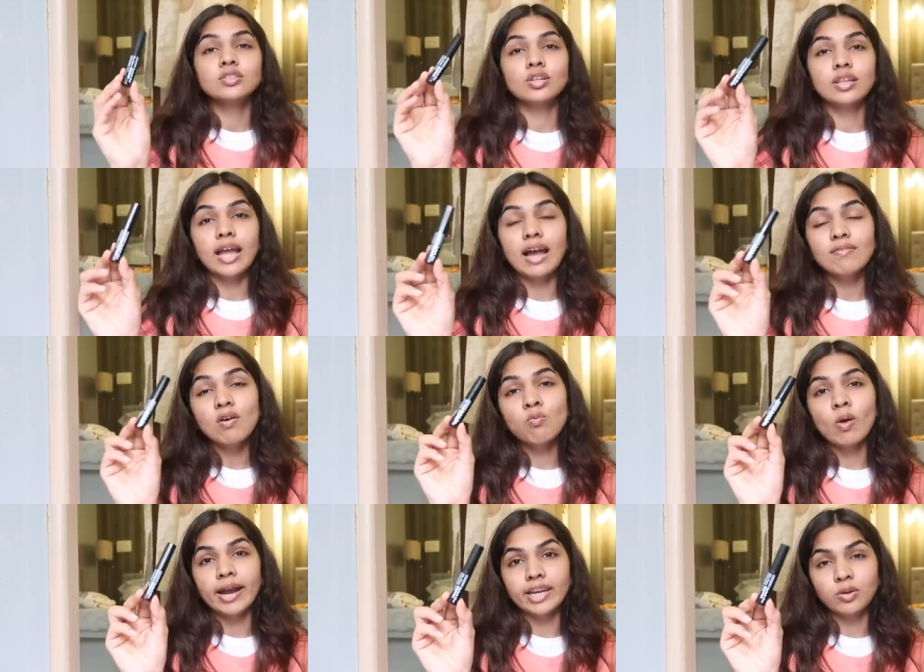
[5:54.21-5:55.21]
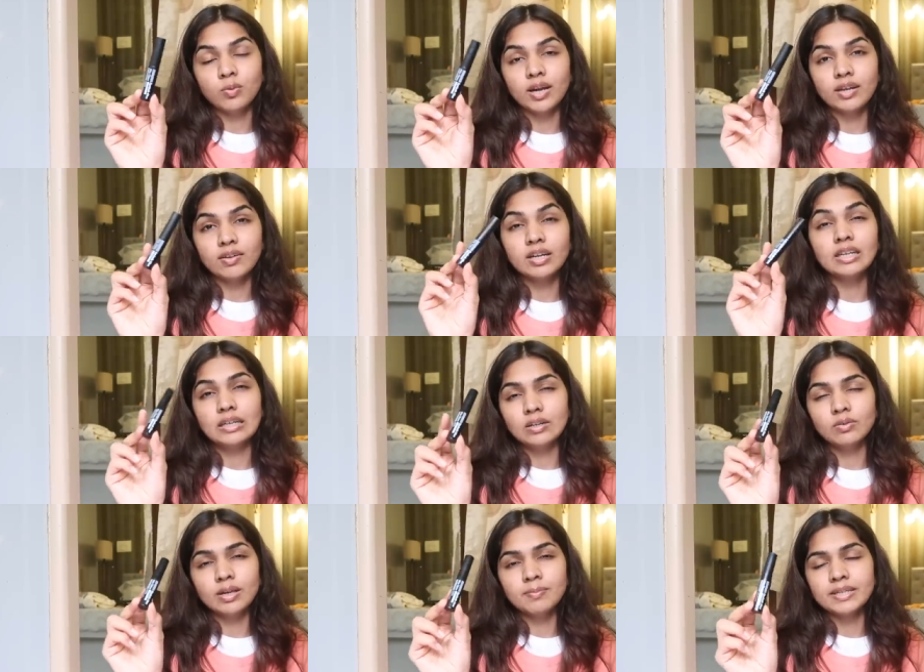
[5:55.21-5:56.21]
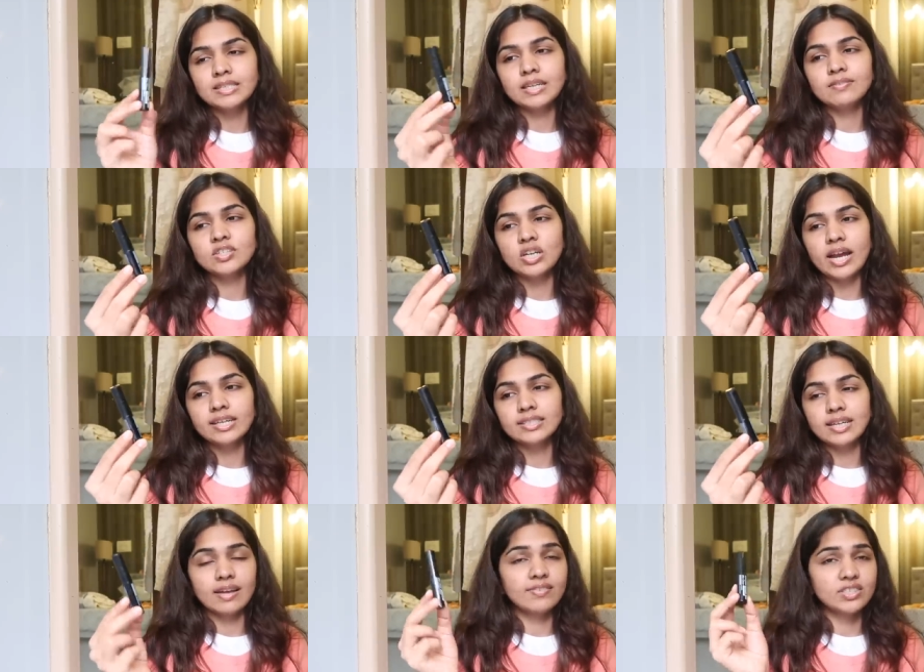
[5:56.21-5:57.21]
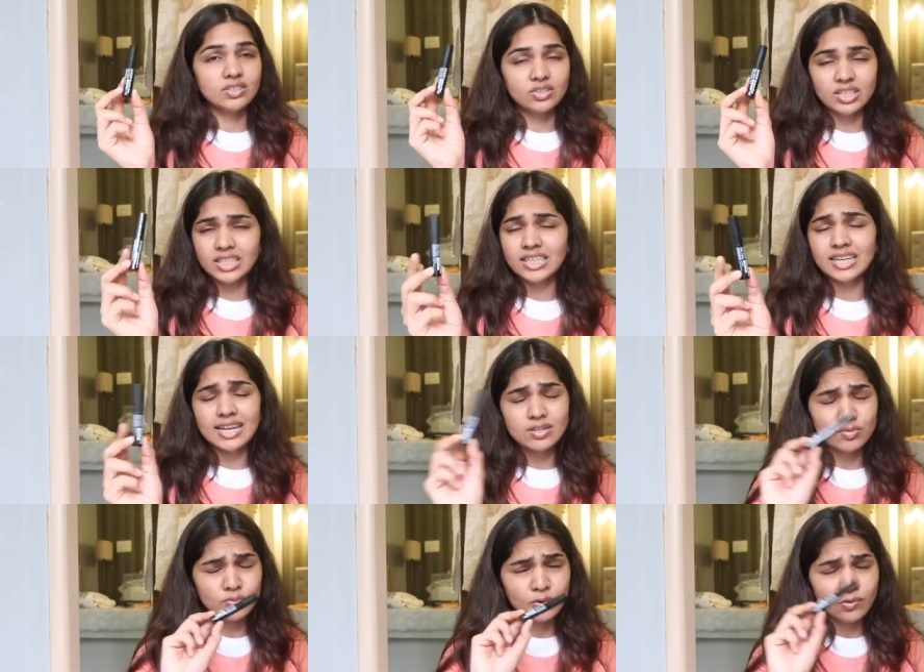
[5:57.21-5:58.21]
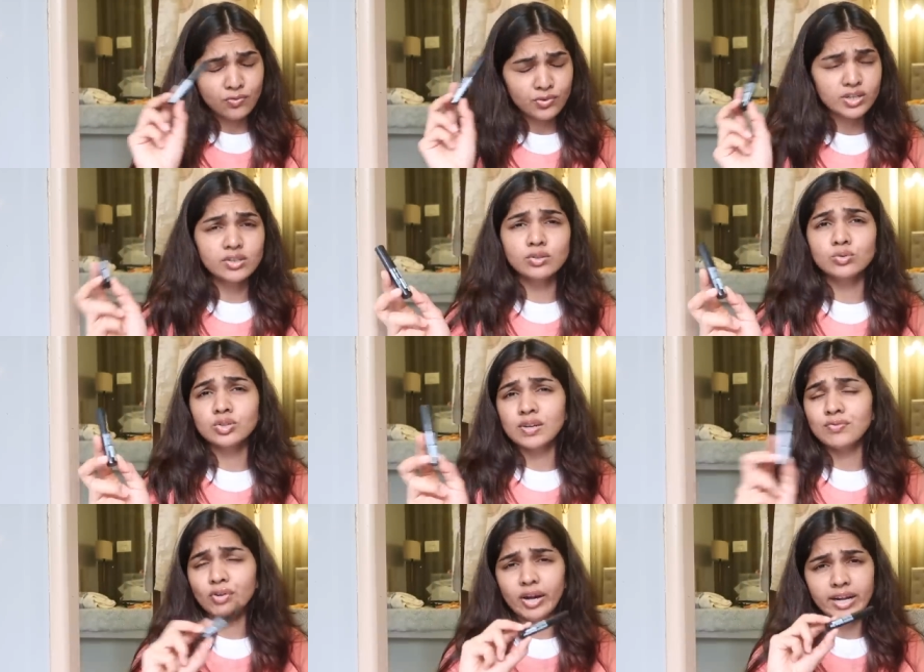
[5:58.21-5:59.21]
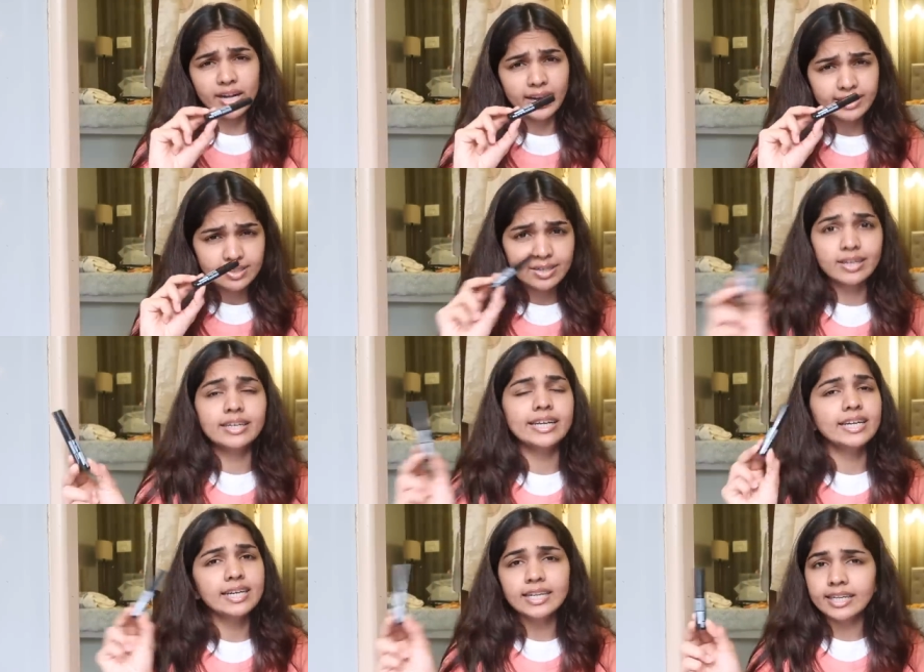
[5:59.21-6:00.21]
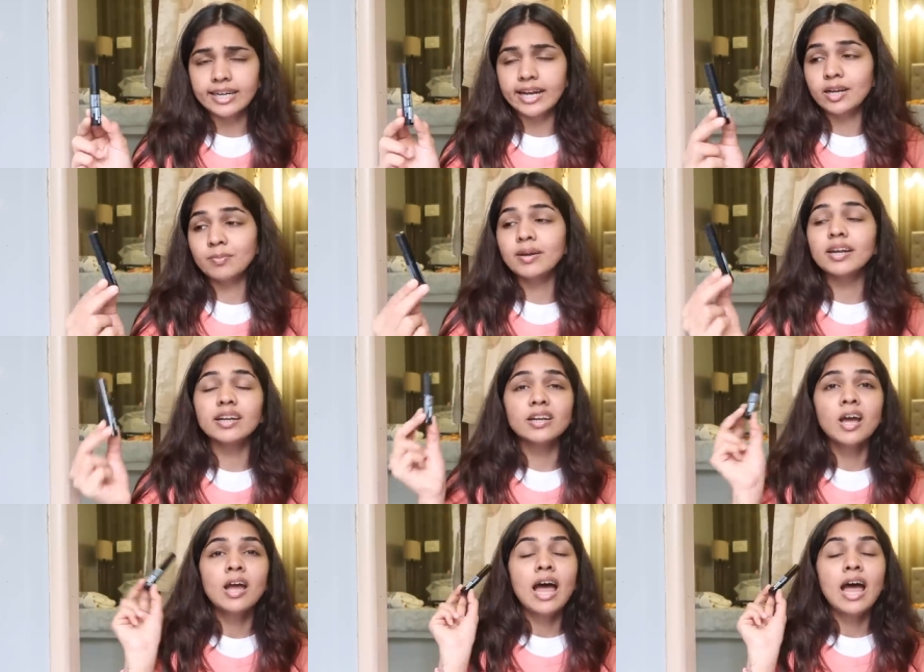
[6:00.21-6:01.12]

So they have a white one, a clear one basically, which is there, which is really nice. It was one of the first glues I've tried, and I still did really recommend it.